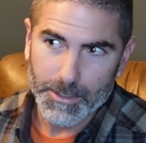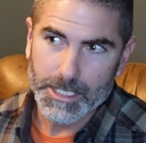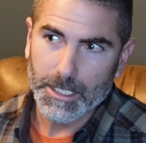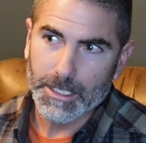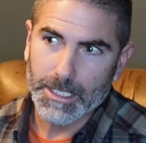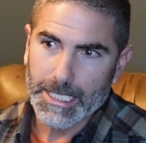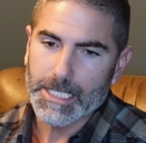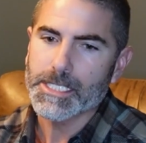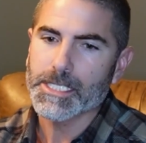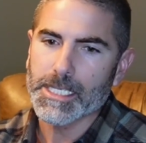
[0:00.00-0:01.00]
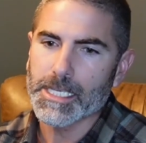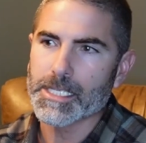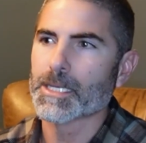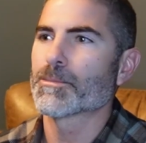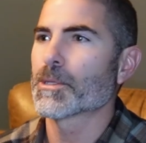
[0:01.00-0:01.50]
facility and see
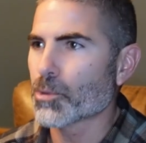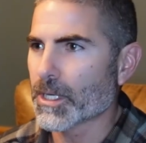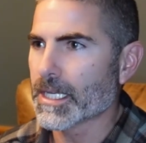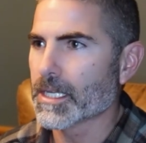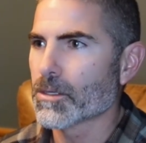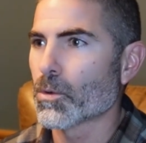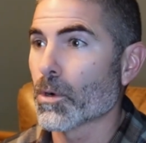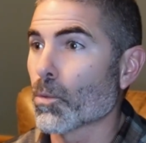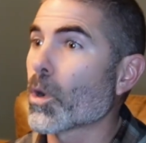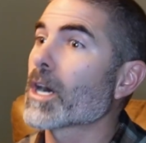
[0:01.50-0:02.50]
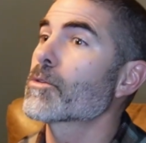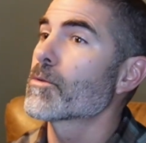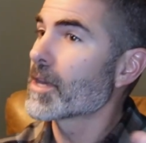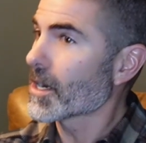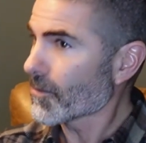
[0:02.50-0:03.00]
something printed, or walk
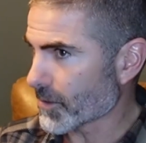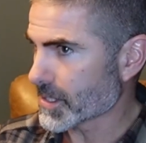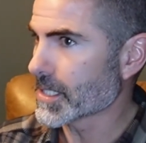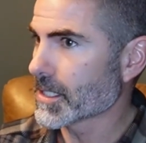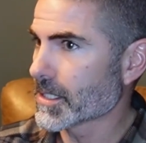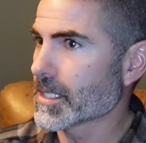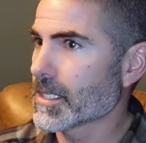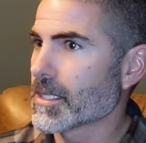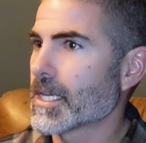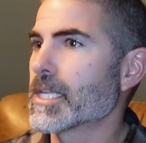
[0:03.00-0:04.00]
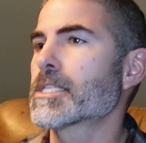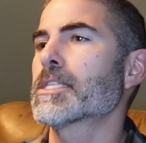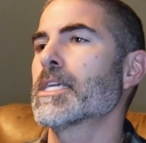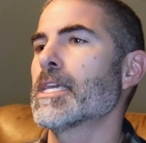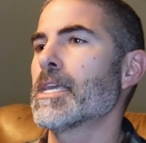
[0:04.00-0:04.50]
through their facility and
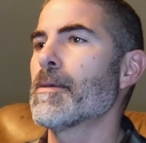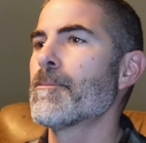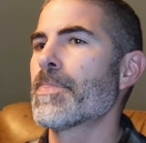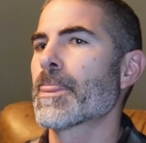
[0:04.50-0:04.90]
see